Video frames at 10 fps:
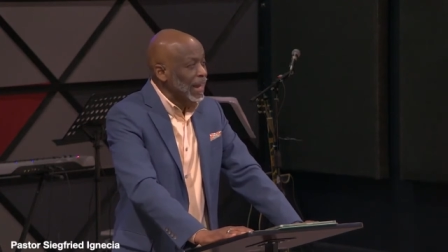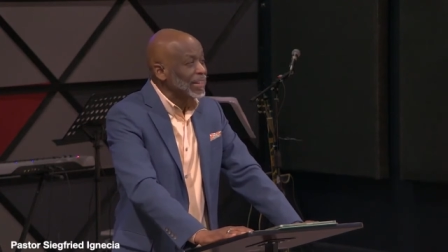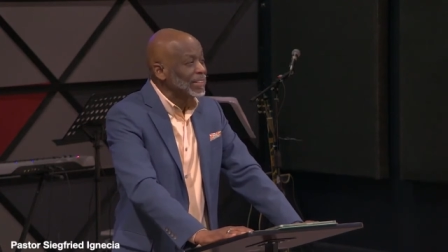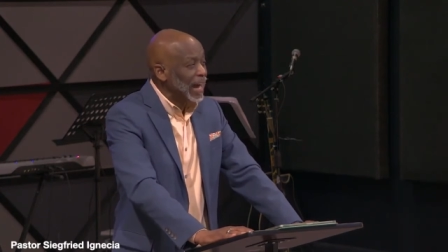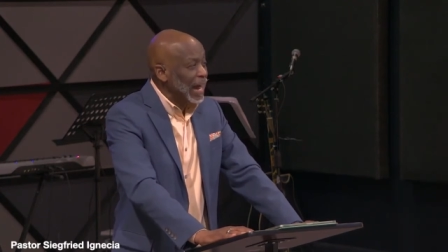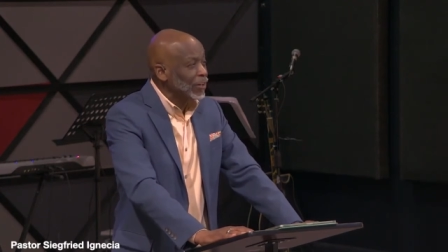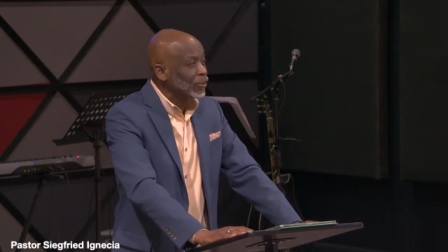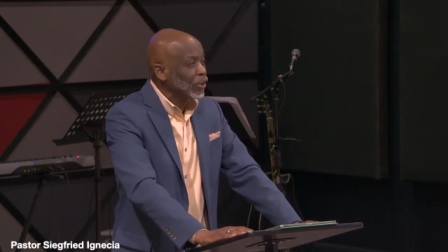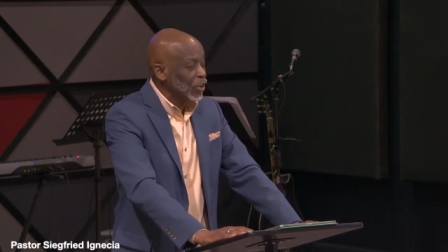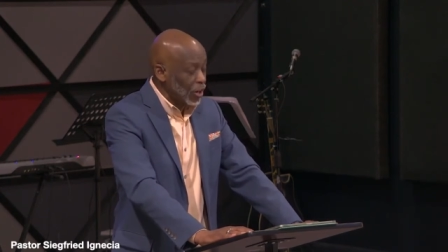and he died
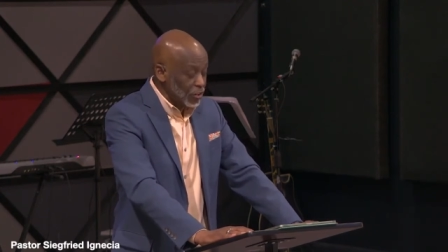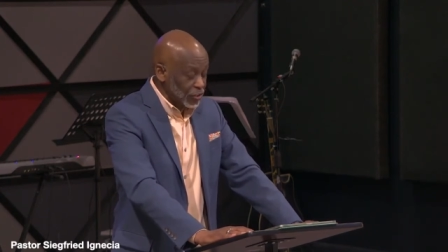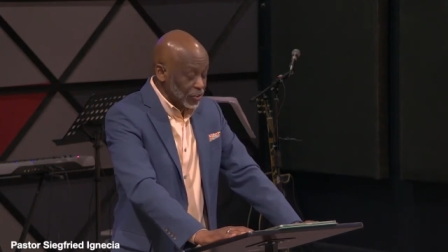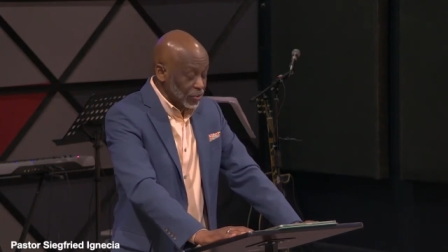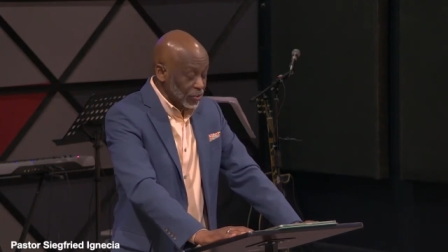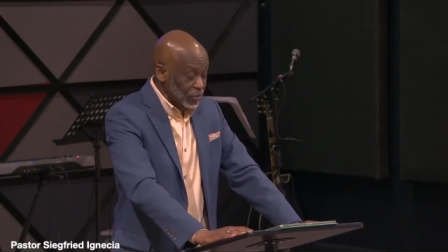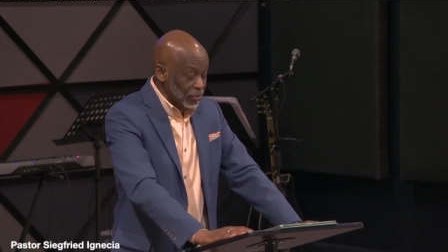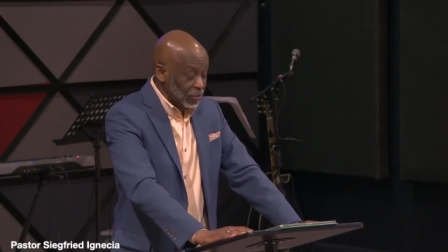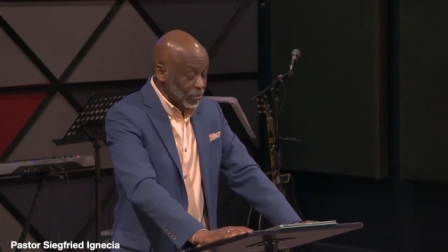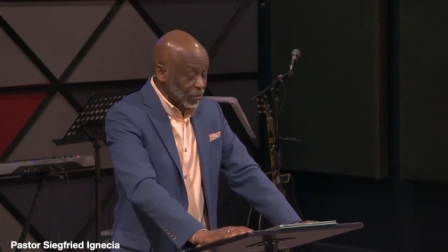on the cross
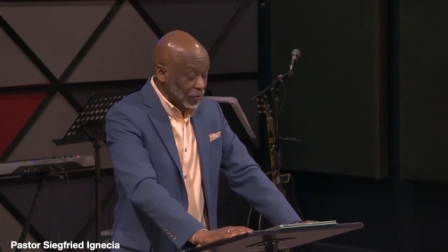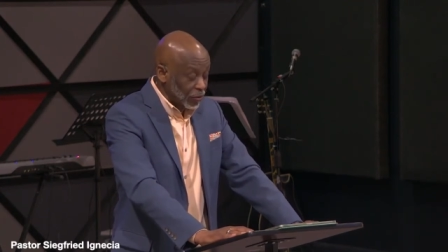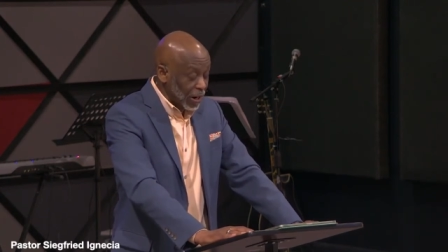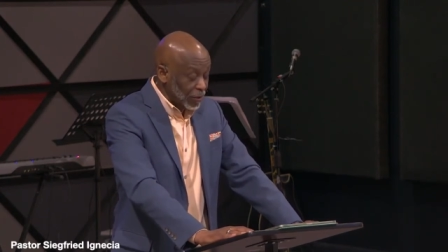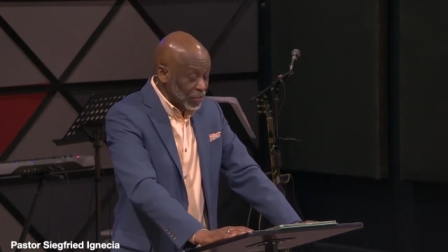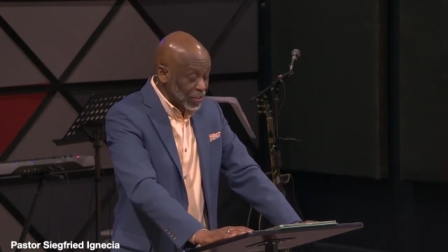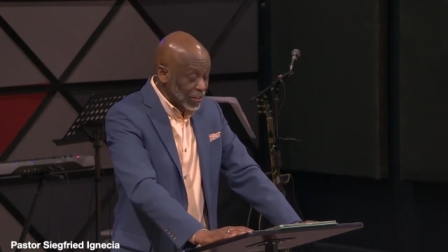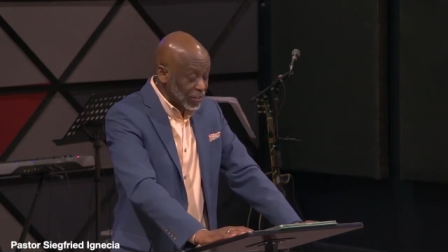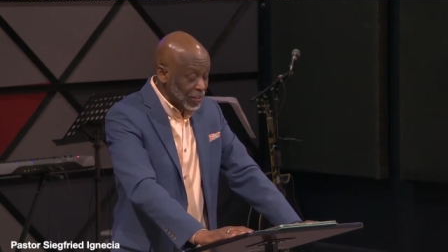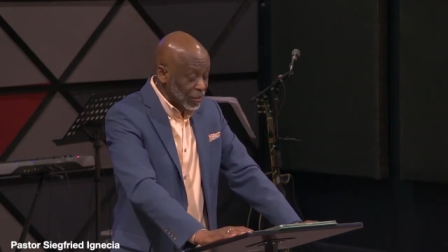for our
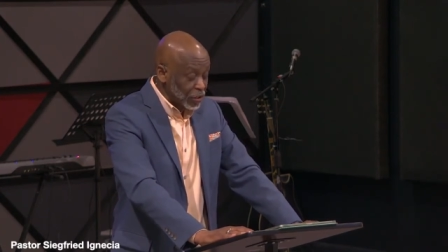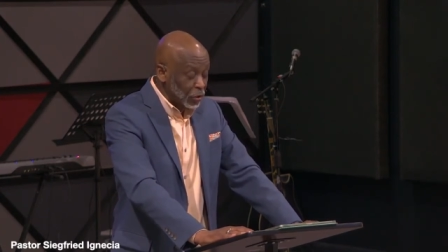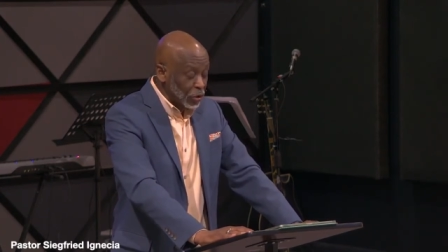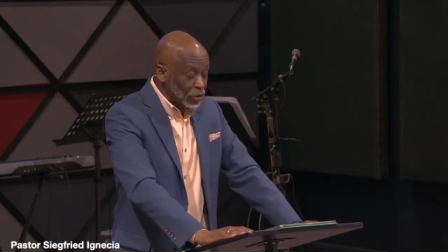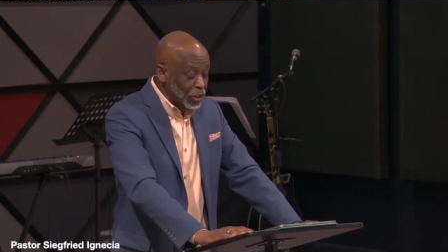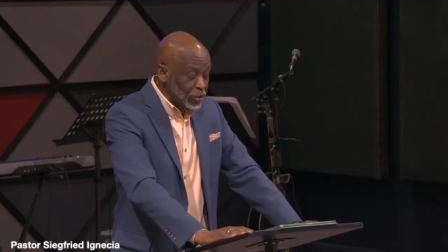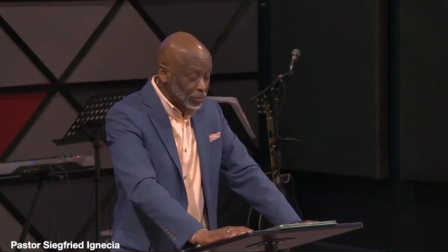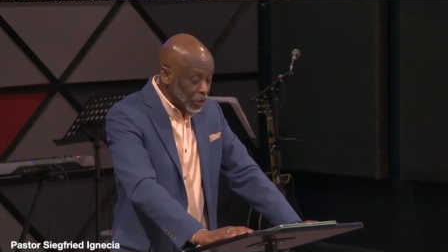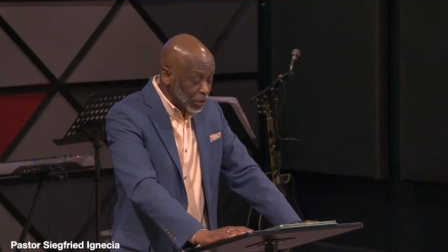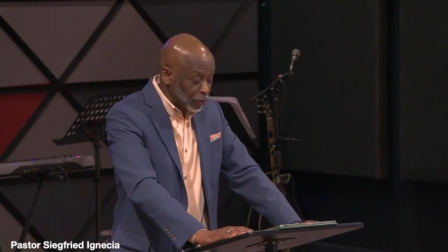sins. So
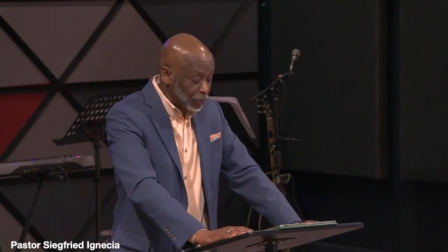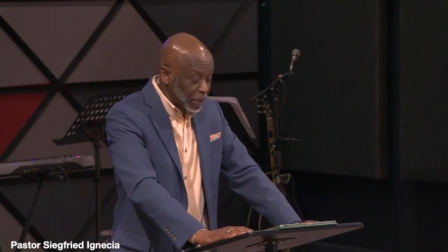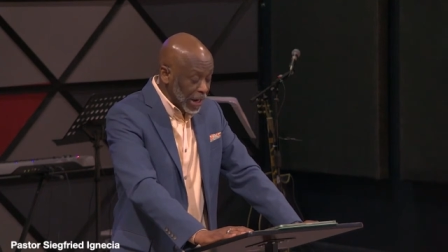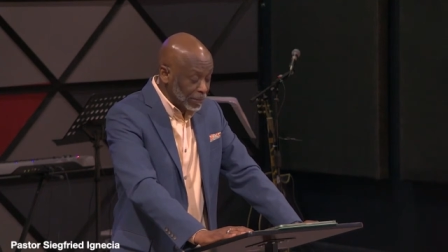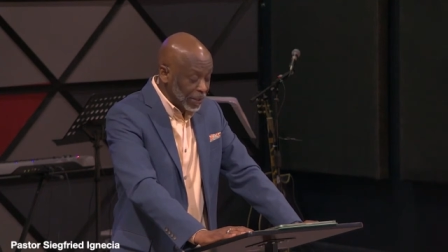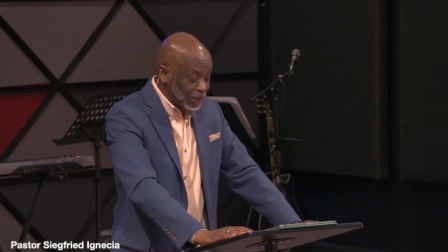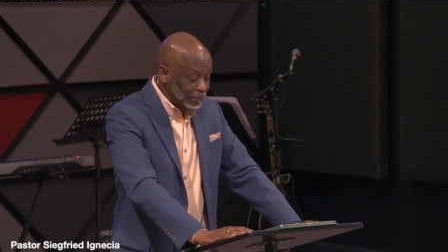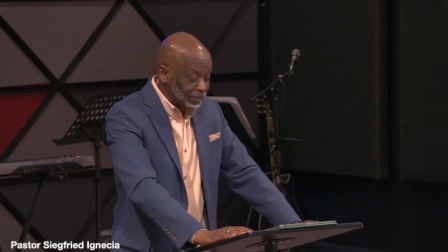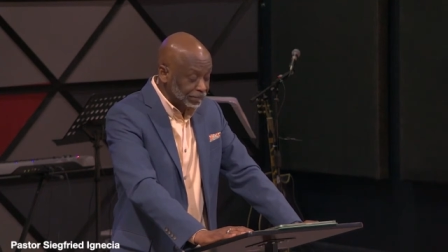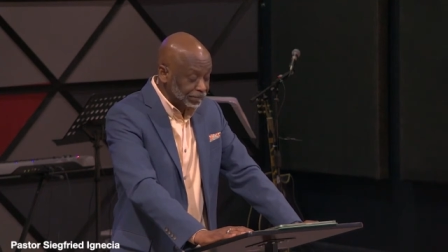this beautiful baby
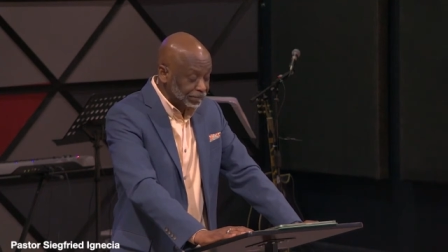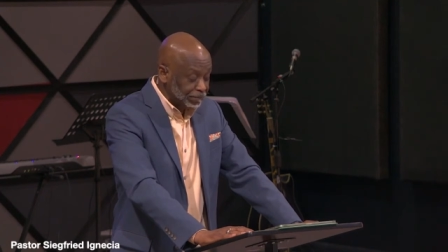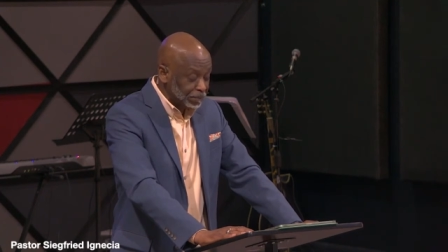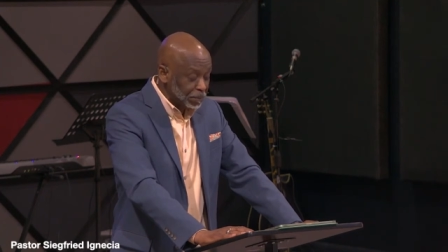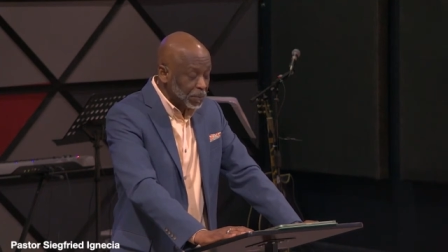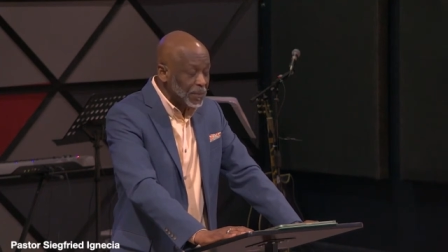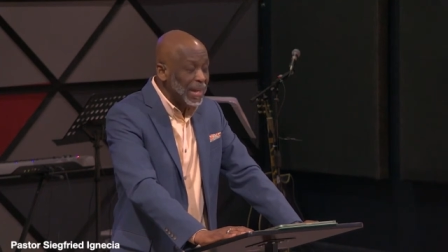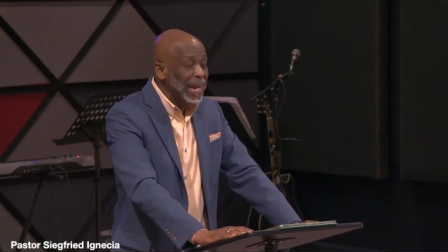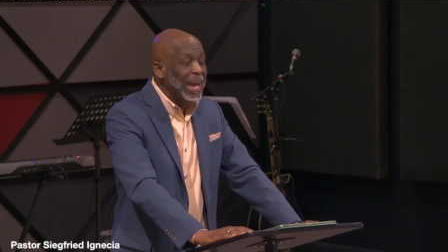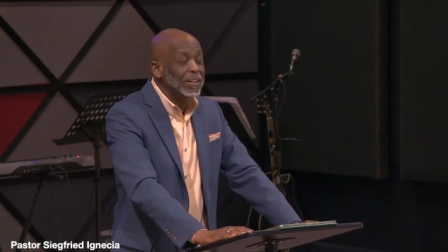
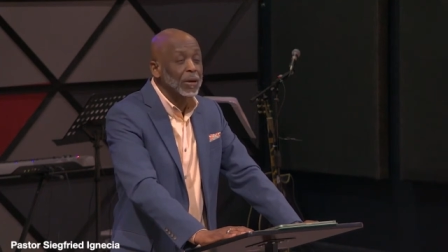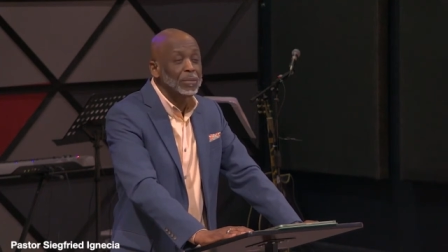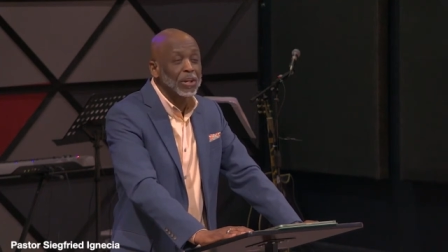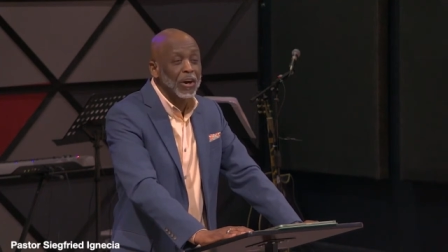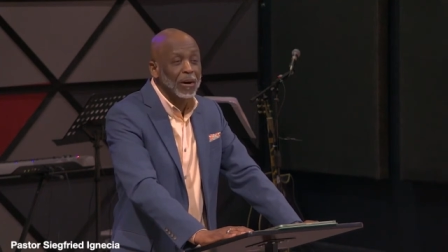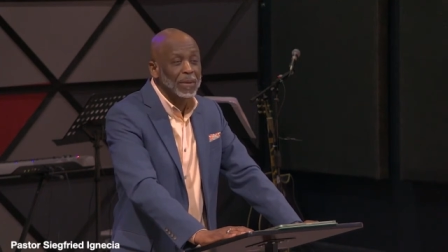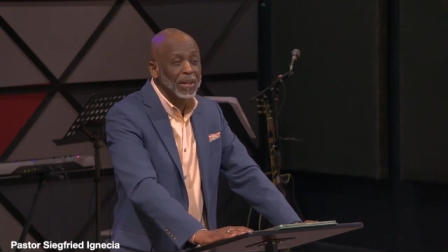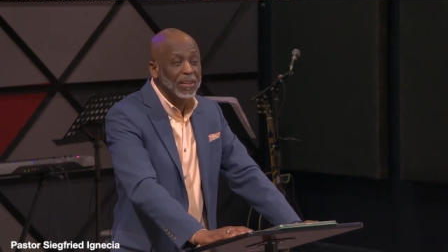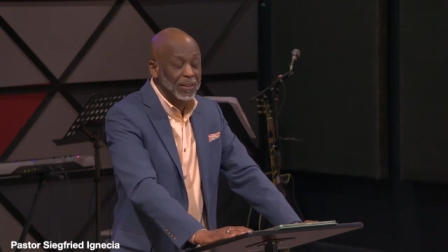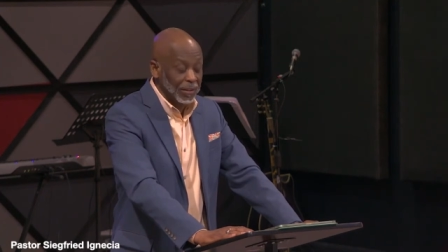end up
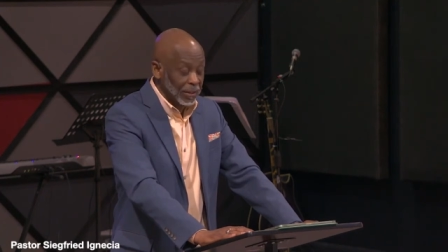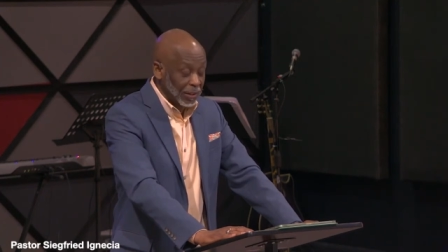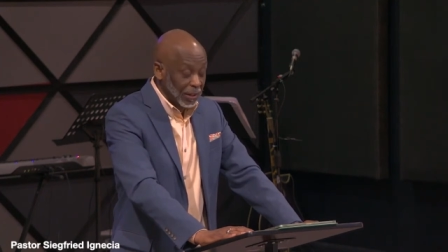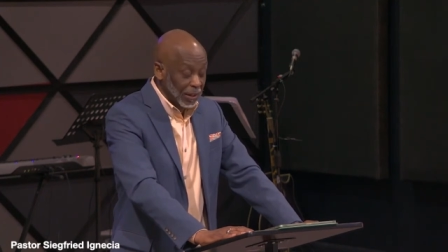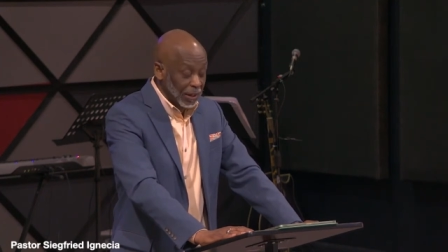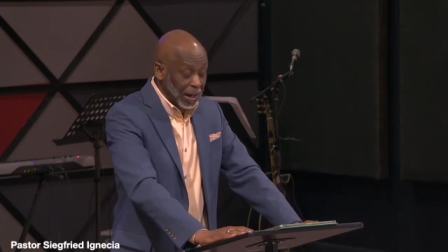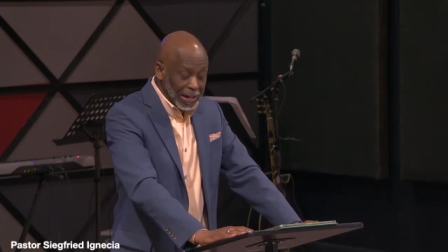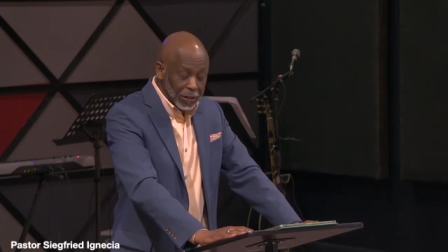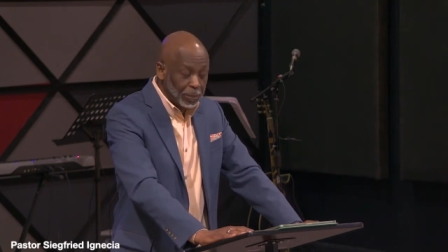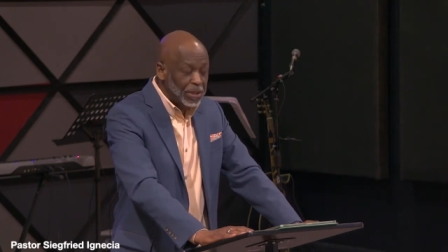
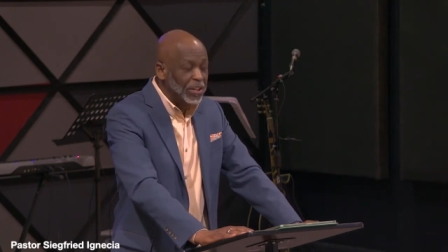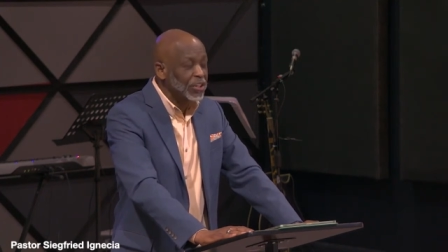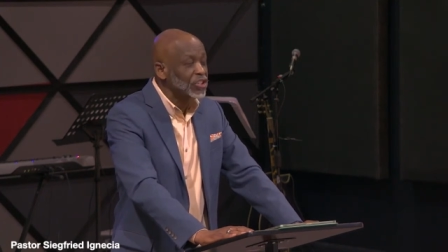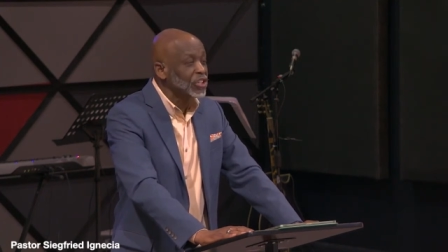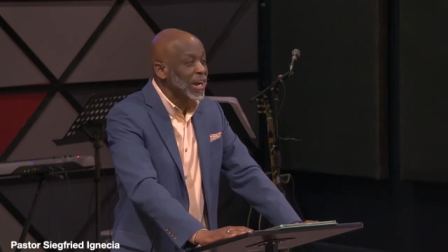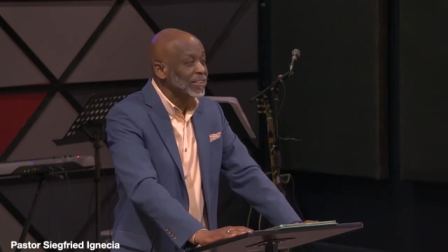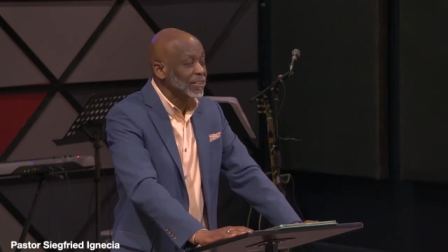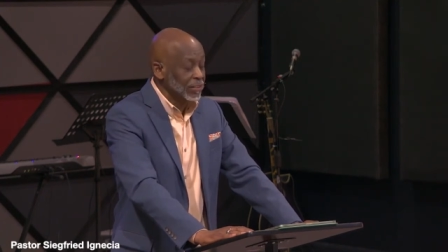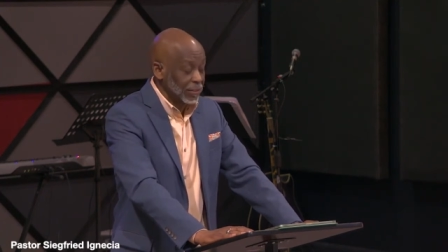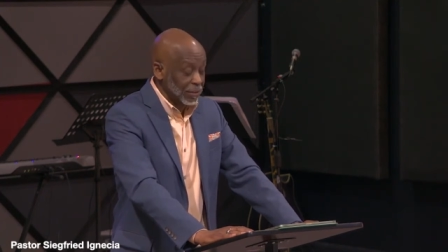being
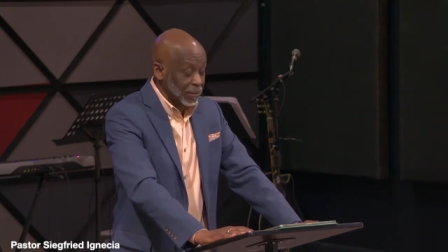rejected,